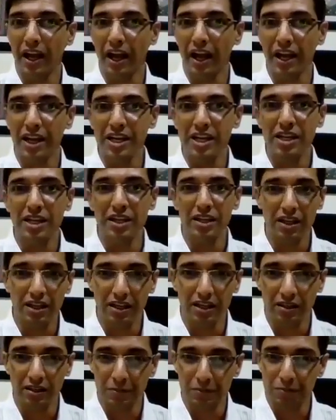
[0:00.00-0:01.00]
any
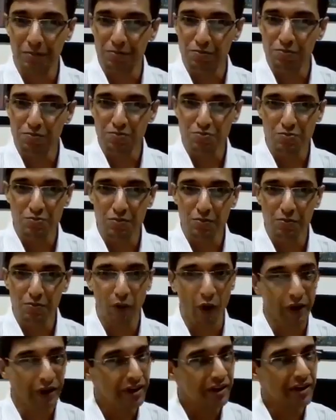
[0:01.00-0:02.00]

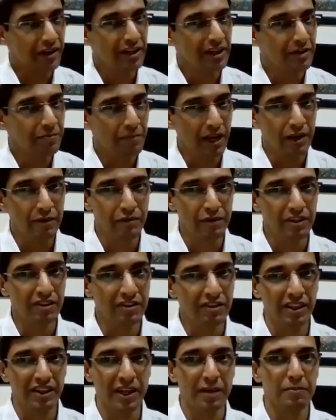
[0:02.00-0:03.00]
monetary benefits
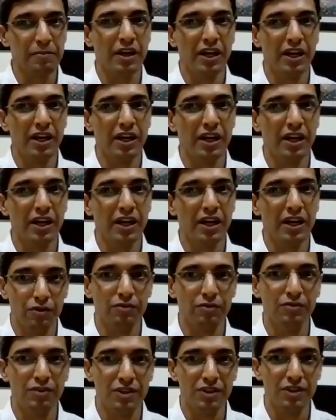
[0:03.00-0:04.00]
that I'm getting out
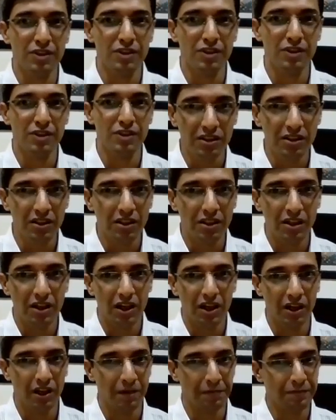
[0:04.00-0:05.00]
of teaching,
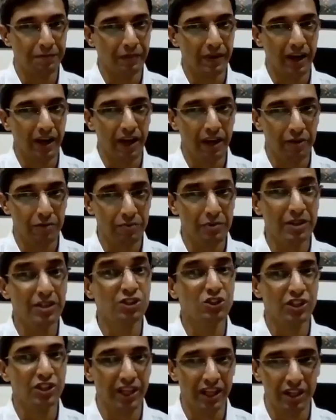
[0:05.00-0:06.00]
I've been
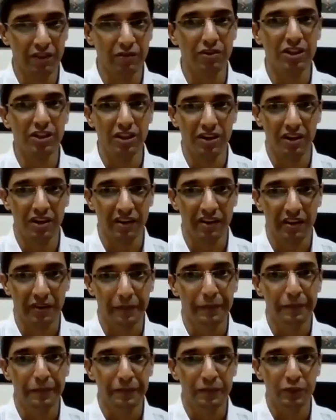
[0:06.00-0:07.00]
sharing with her.
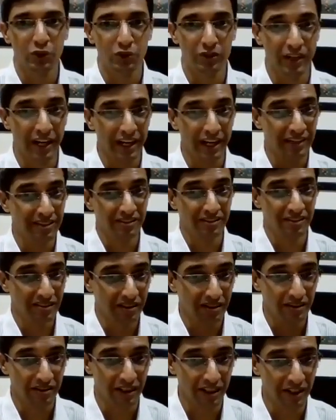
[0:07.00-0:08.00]
So that's
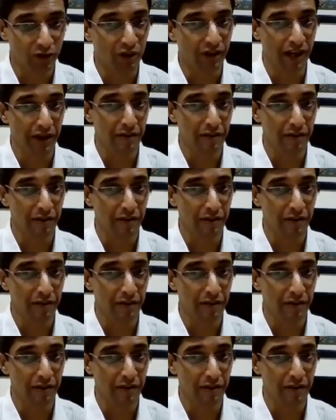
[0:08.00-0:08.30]
what